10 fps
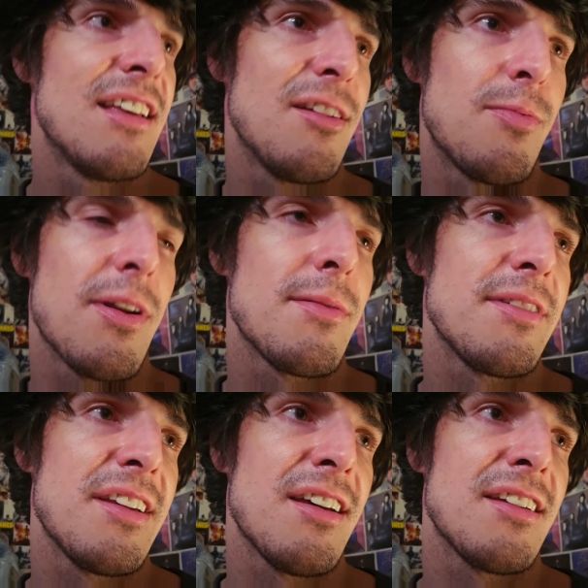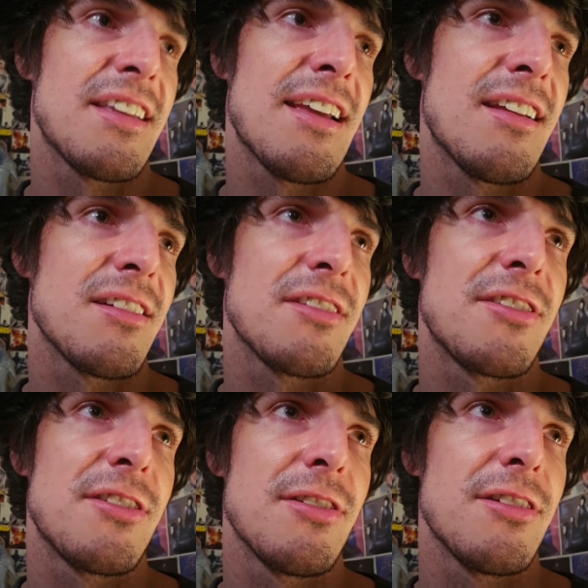He'll probably get a
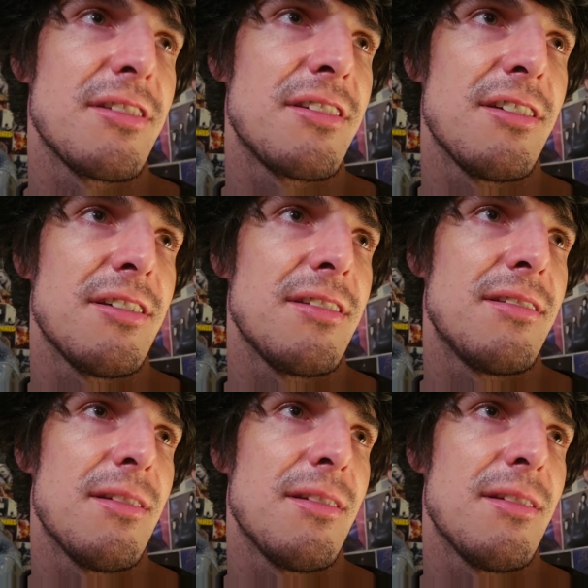good